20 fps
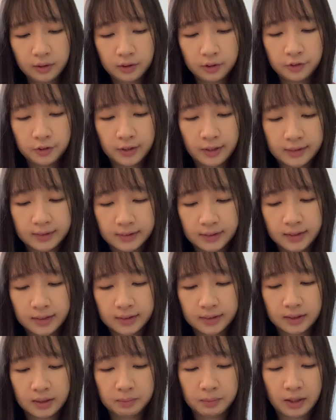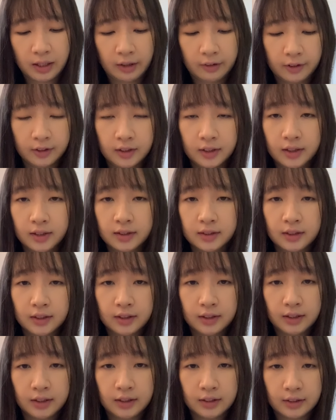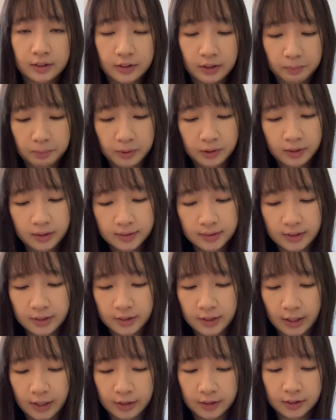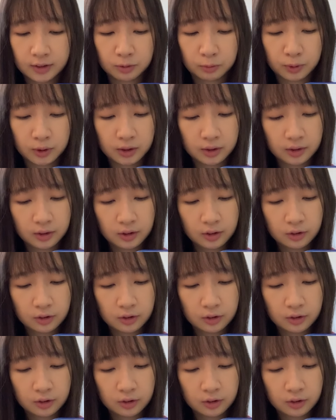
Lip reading: You can see the similarities in the Japanese and Chinese word.